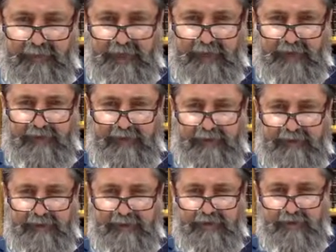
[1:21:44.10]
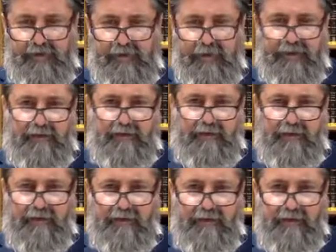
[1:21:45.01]
Efes zulato.
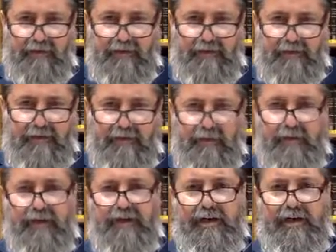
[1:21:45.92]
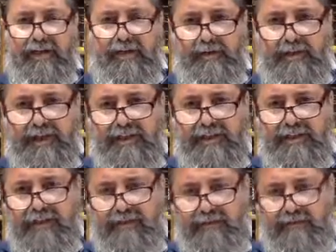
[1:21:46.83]
When we are not with
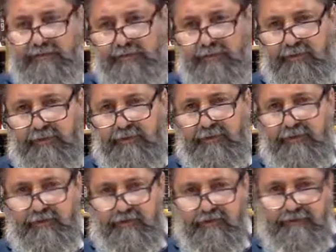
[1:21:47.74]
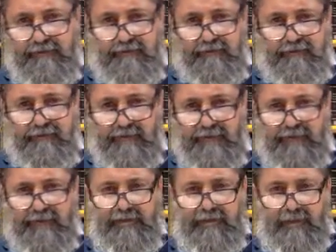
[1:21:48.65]
Hashem, we're zero. There's
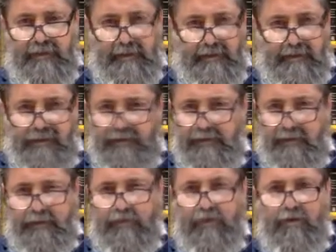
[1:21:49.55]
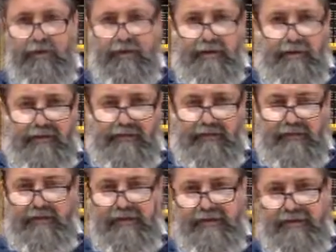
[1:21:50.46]
nothing that worth
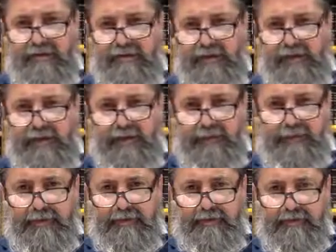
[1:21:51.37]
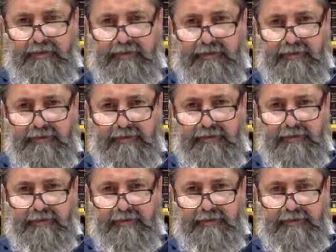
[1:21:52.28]
for us to be kept
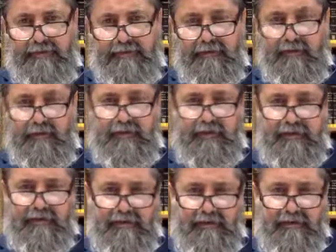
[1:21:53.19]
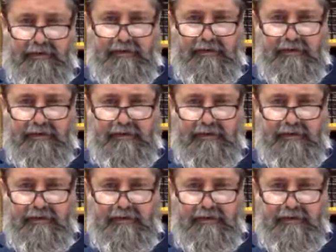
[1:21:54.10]
or return.